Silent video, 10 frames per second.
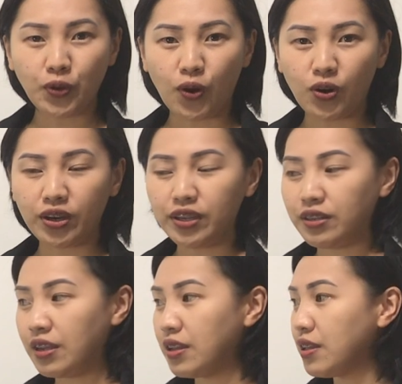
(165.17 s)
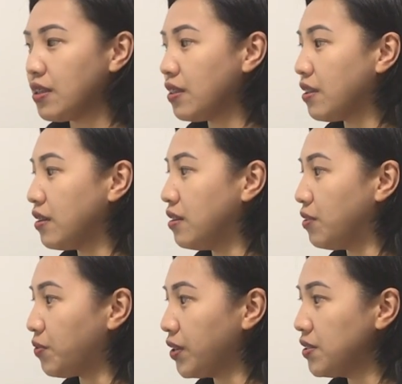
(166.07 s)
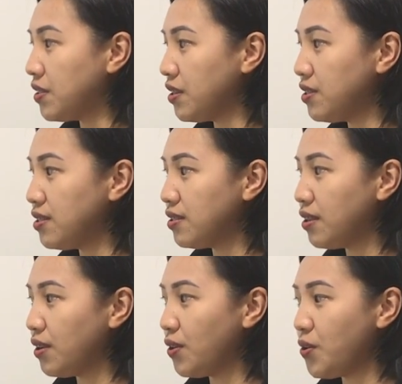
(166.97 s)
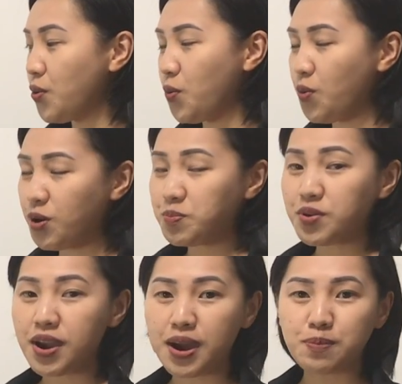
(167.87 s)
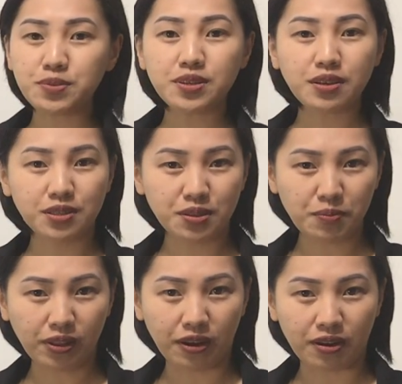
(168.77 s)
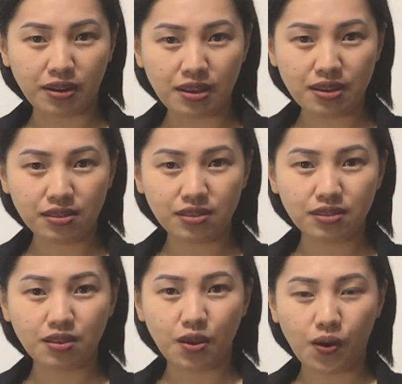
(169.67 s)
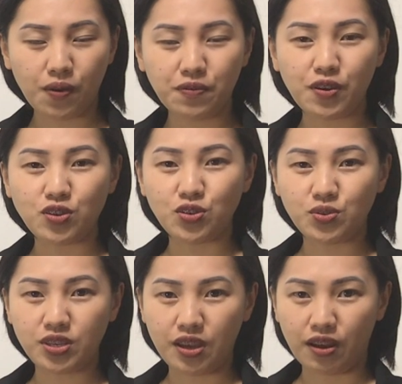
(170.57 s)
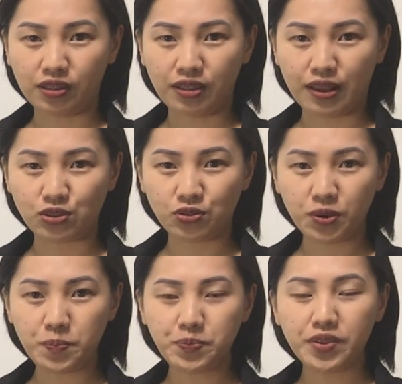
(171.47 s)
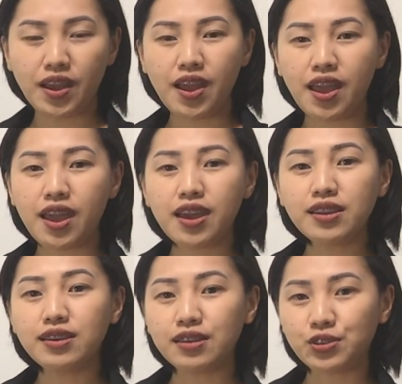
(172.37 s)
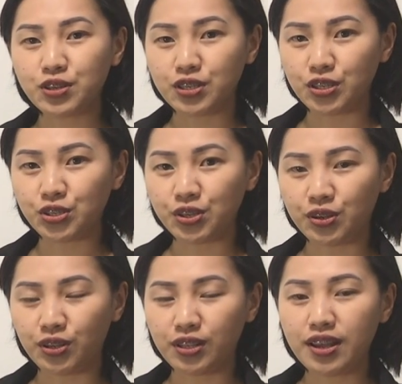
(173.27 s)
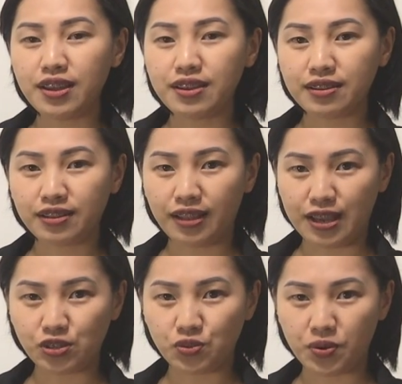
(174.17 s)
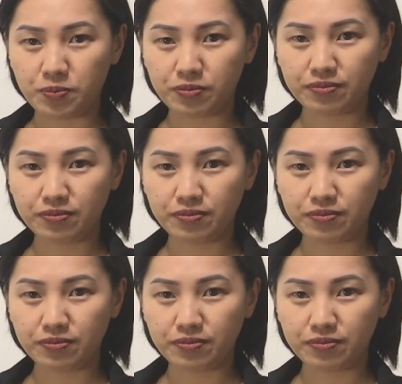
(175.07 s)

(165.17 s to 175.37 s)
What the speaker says: on the differences or perhaps similarities of UDL classroom and a traditional classroom.